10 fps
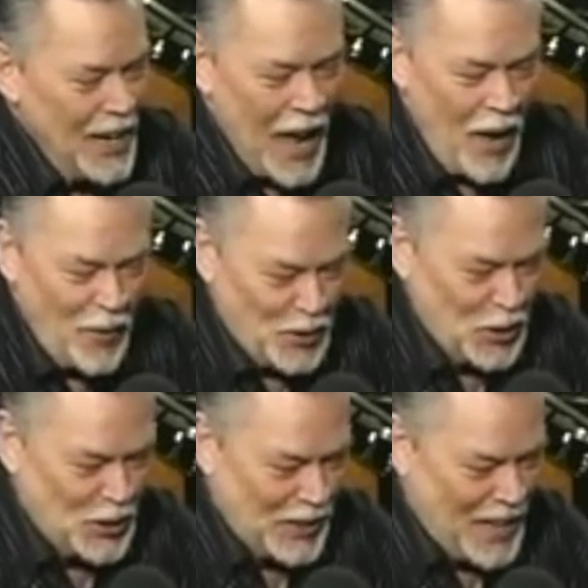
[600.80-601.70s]
Elvis
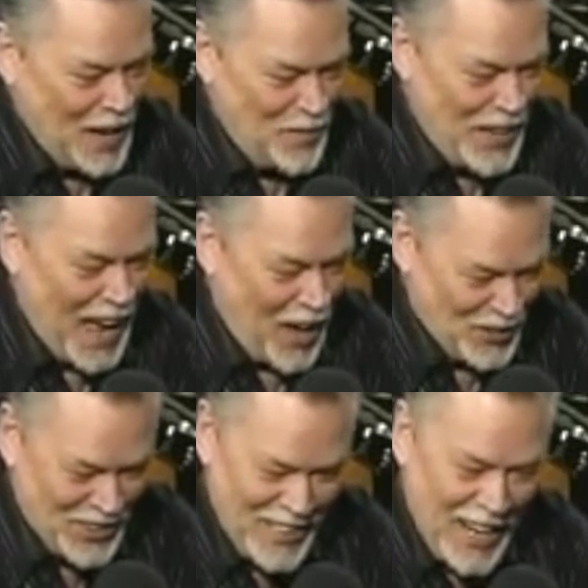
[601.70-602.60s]
used to come
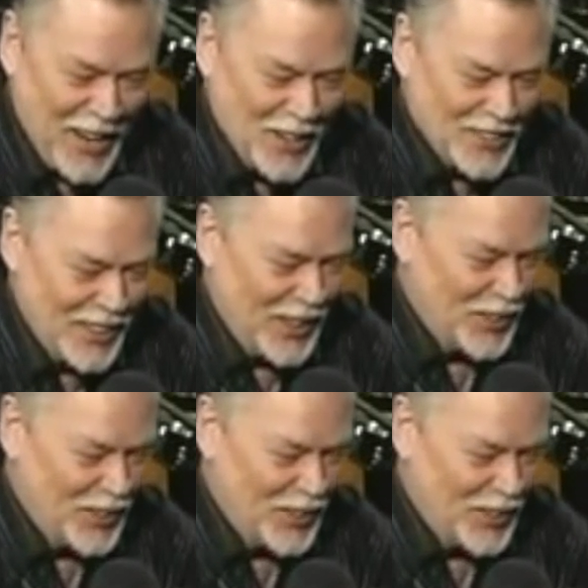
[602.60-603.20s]
downstairs there